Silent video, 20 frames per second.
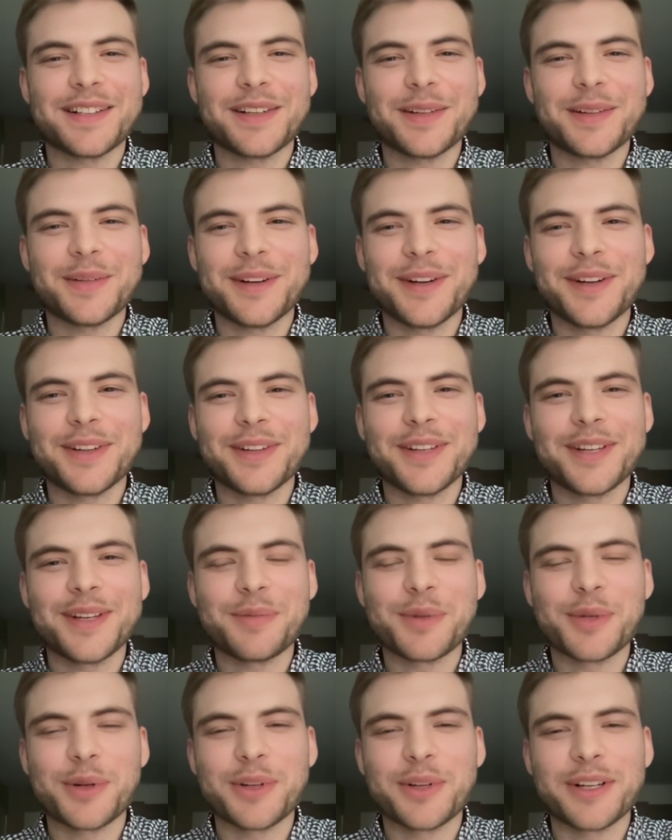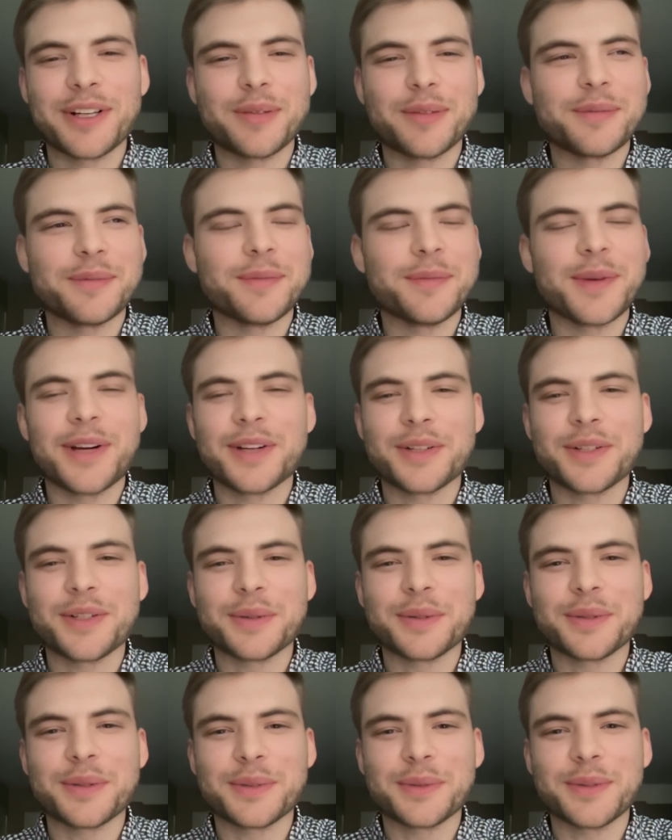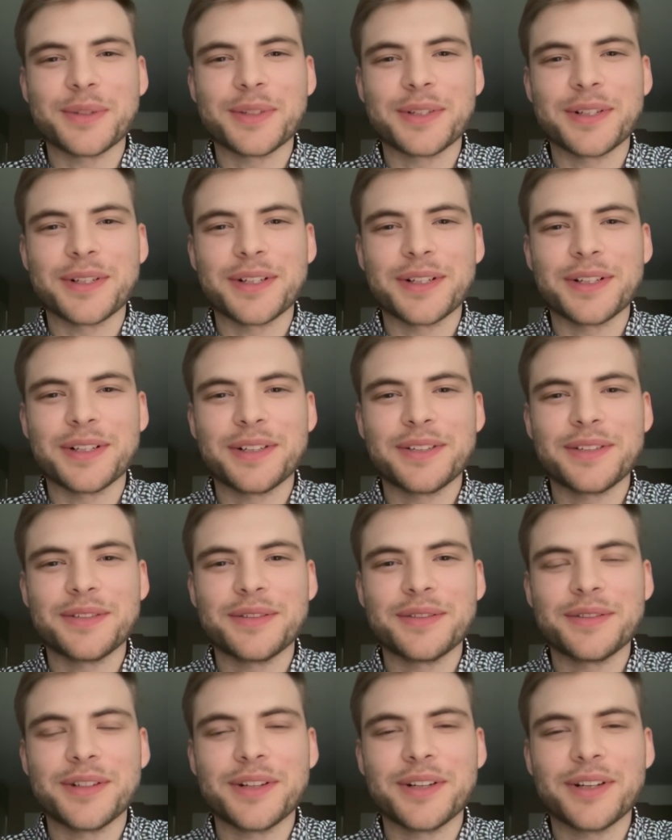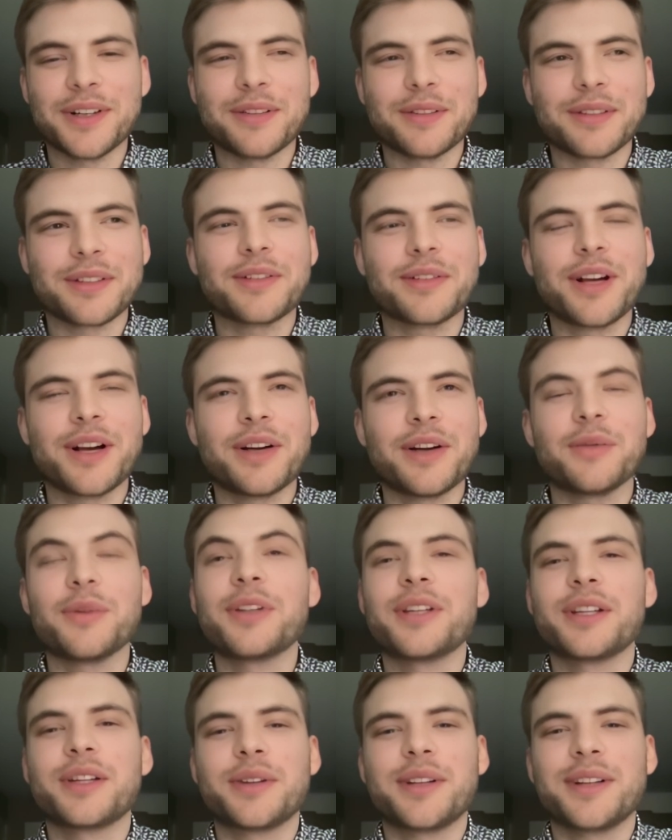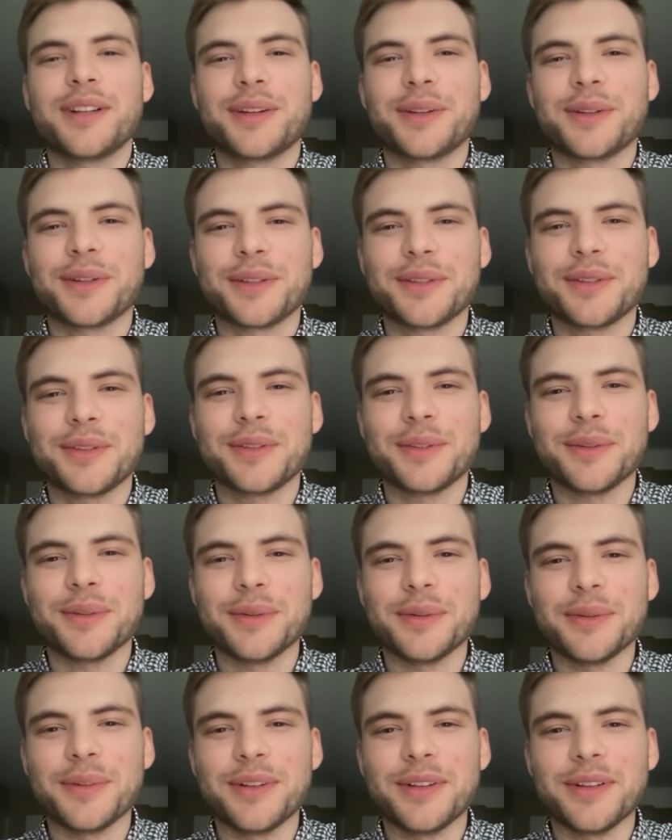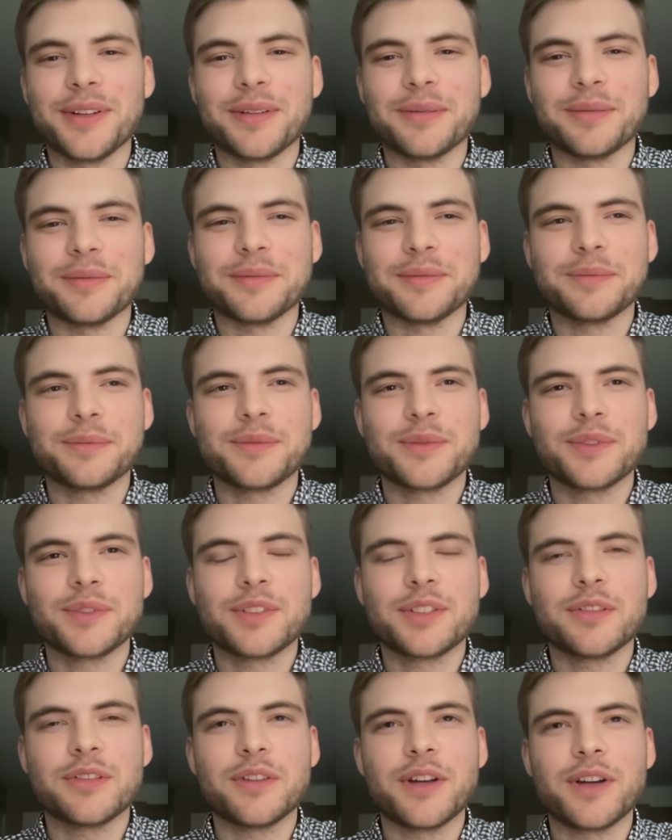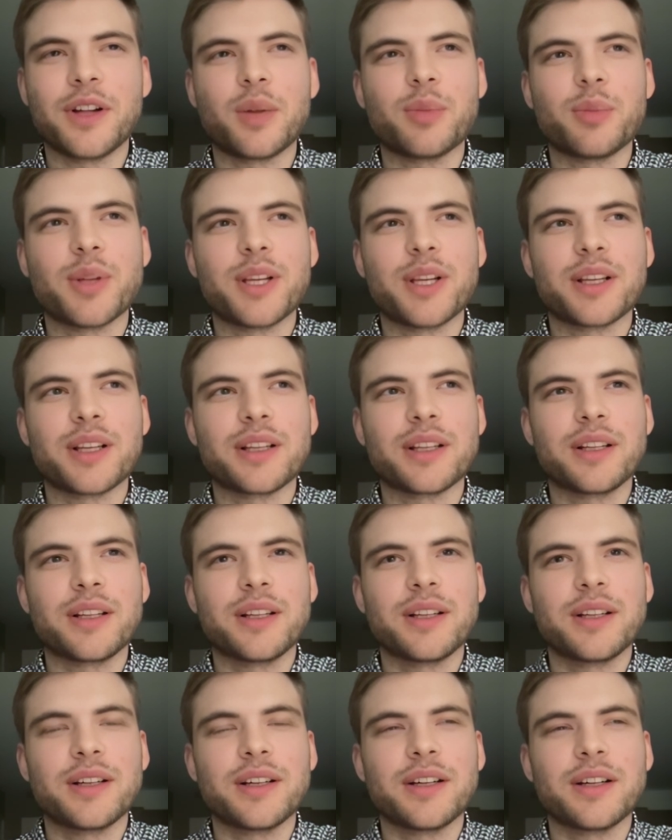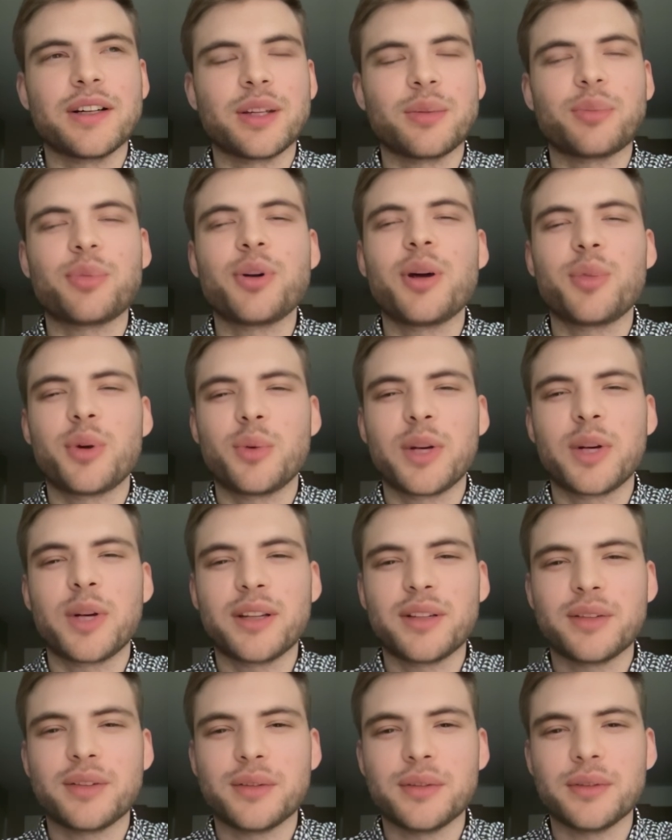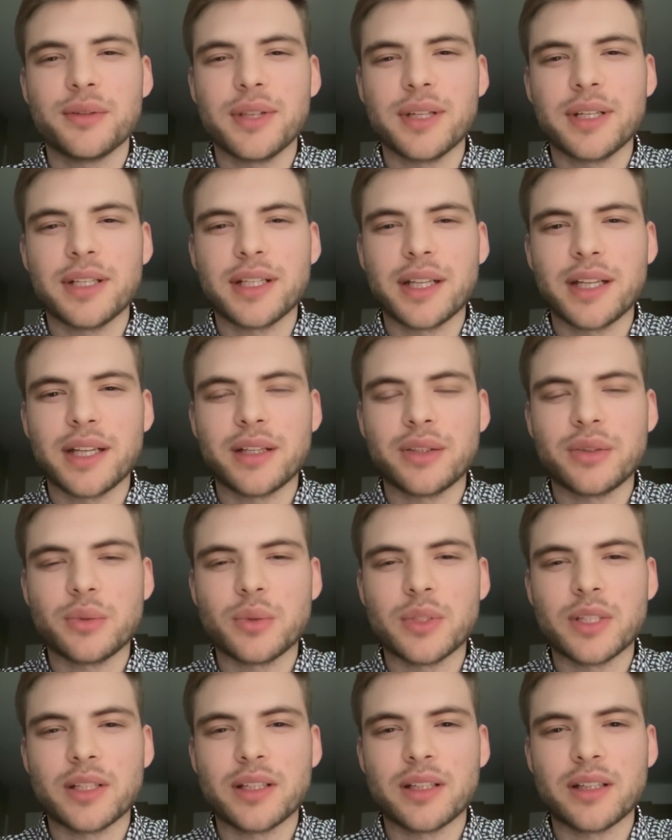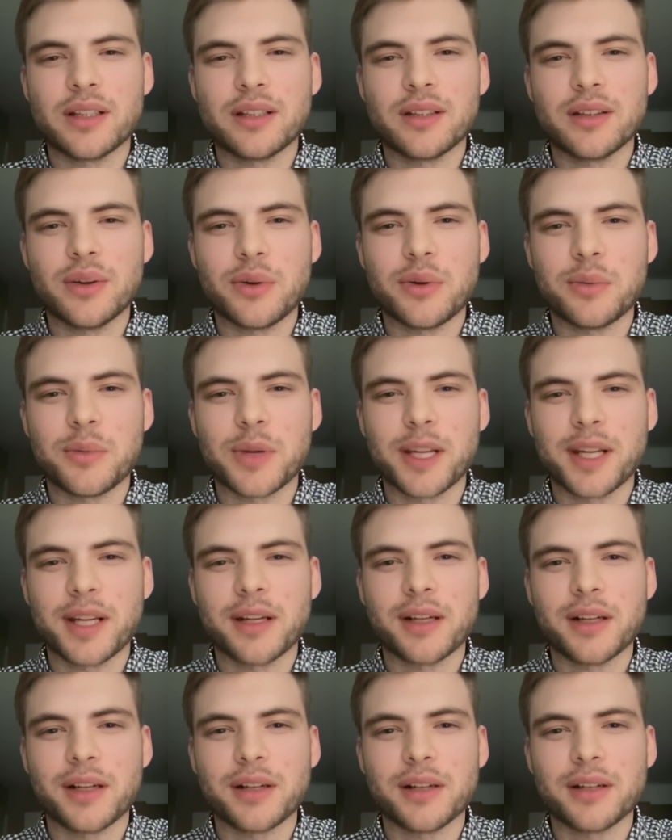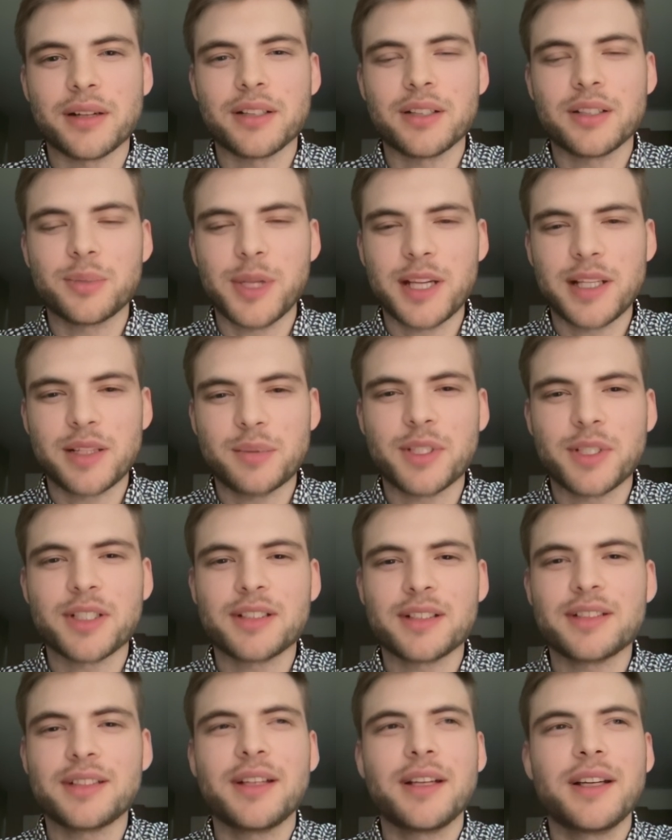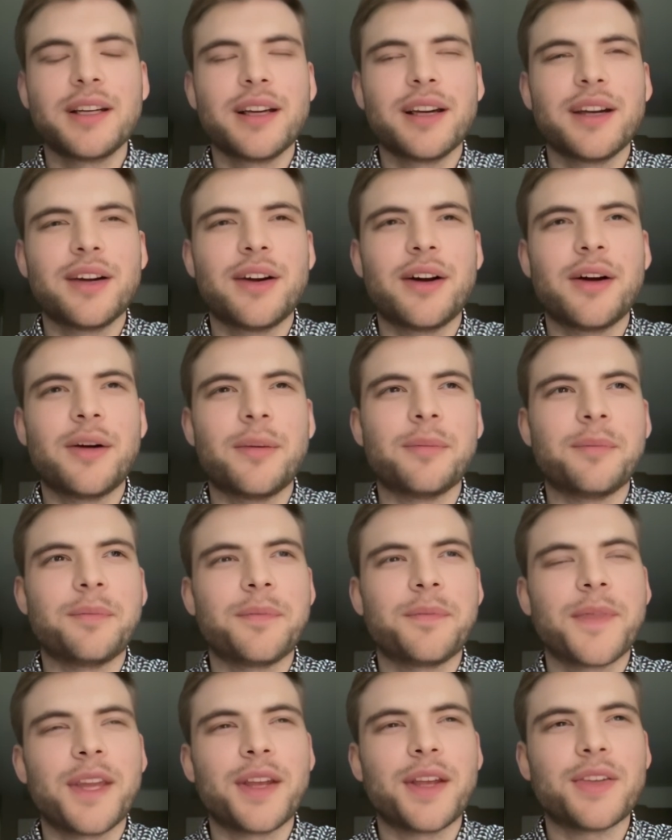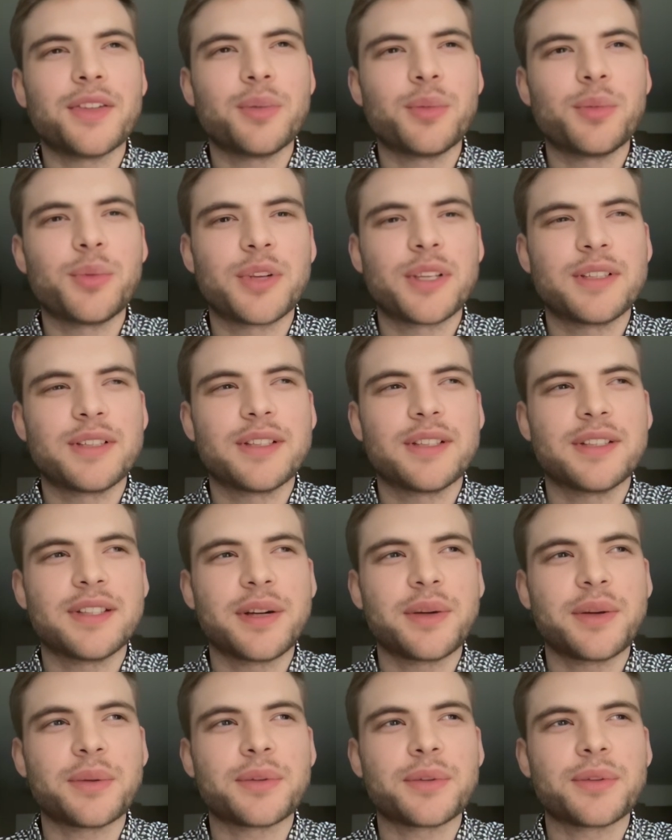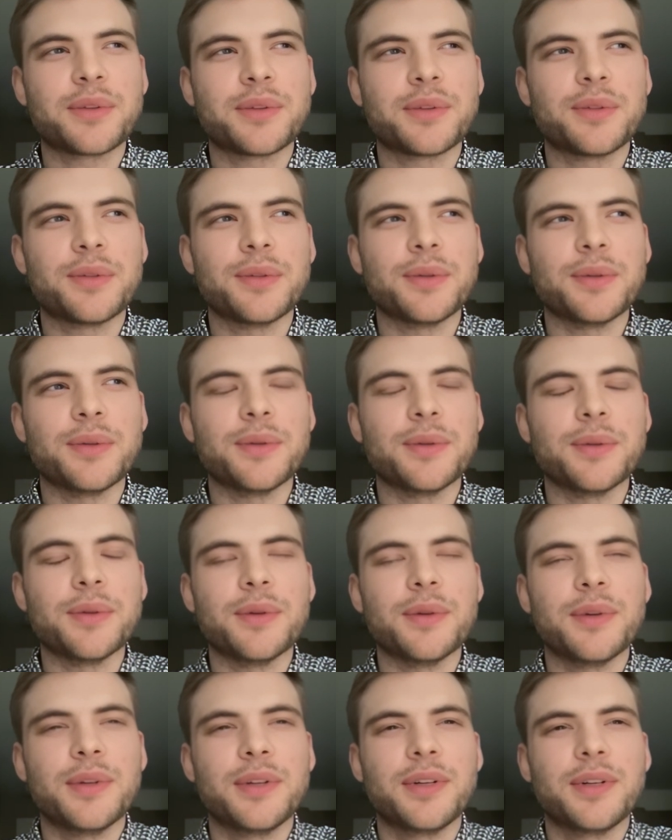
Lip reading: online program modules are really critical to developing the proper way to engage with the home care space because as simple as it sounds to